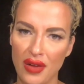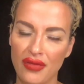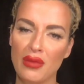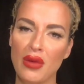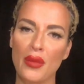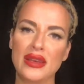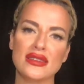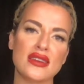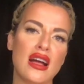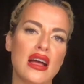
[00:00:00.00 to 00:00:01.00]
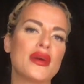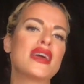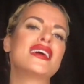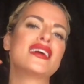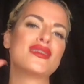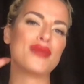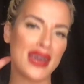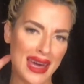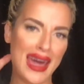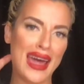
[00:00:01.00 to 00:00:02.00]
for a moment in time. My
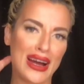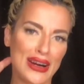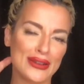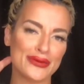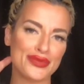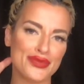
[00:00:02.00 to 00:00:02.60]
hair,